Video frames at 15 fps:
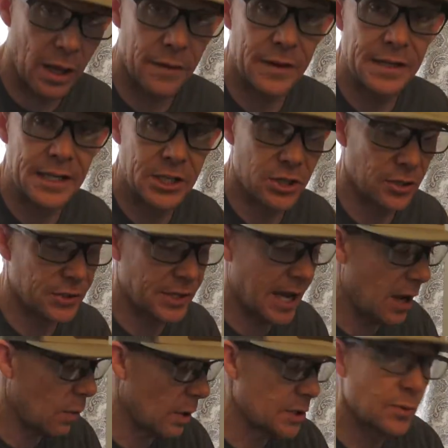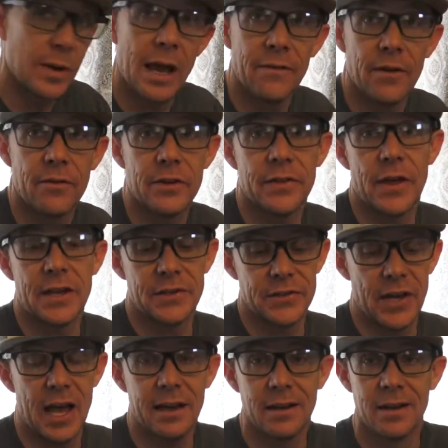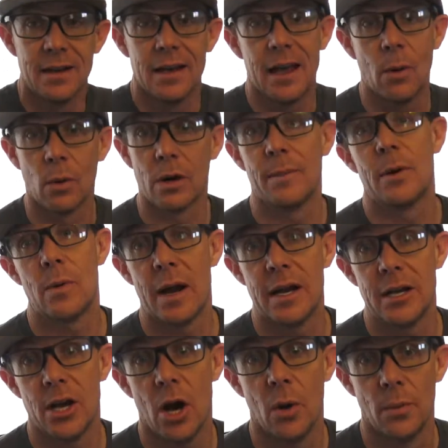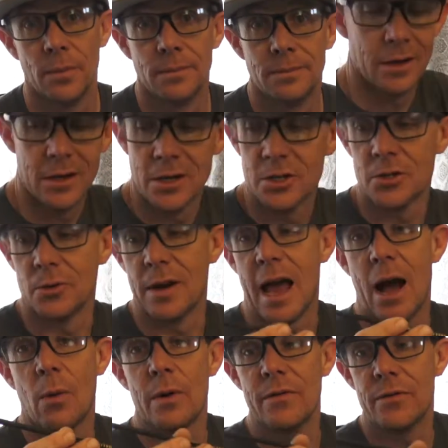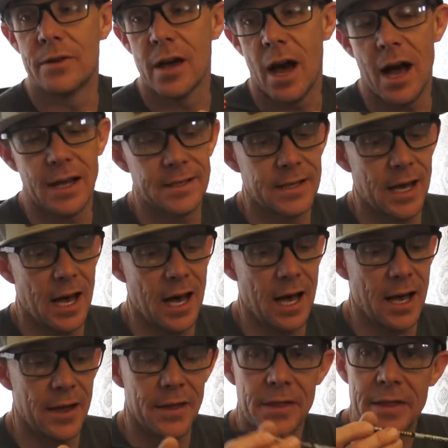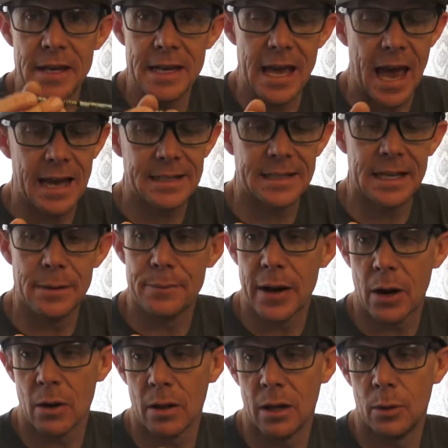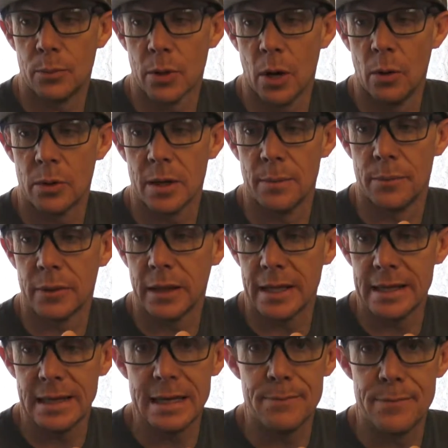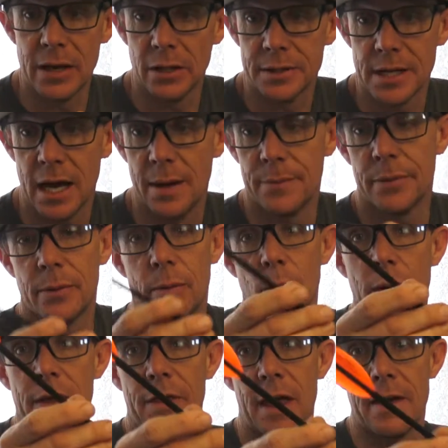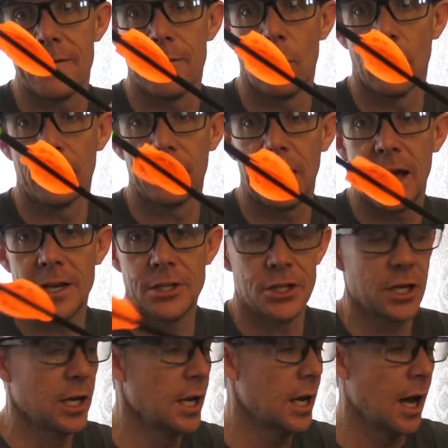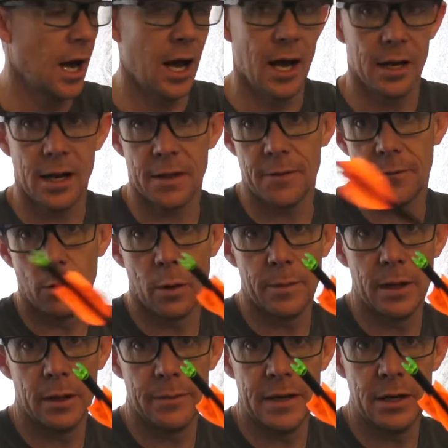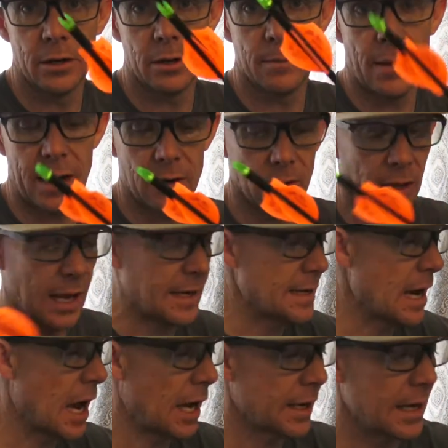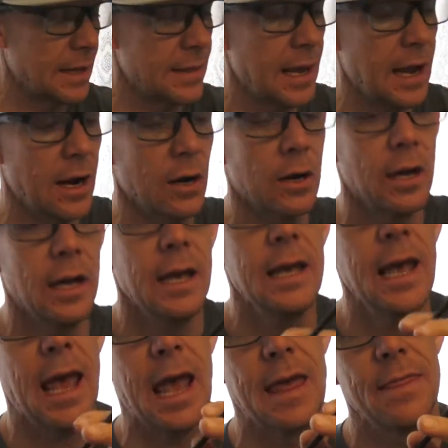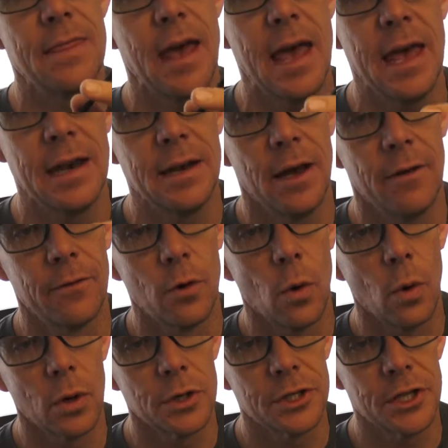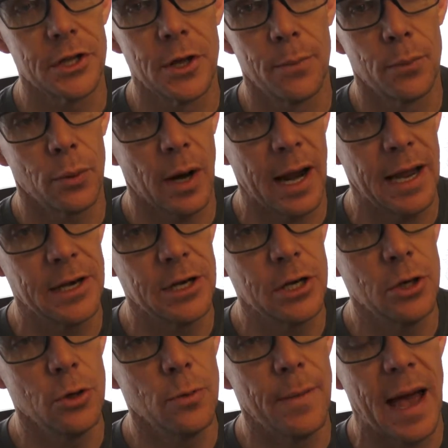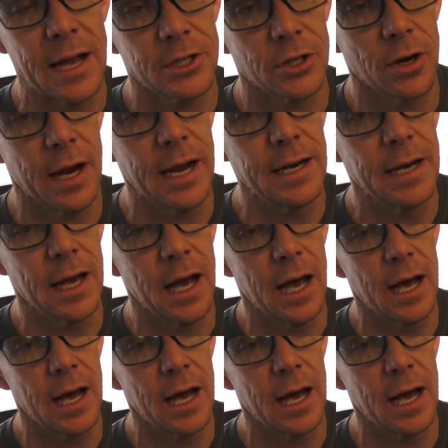on the digital scale once we have everything set, and we're gonna be ready to go. So now we've got the X10 Parallel Pro completely built up with a 4-fletch. Got the 4mm microlight knock in there, and then of course the brand new match grade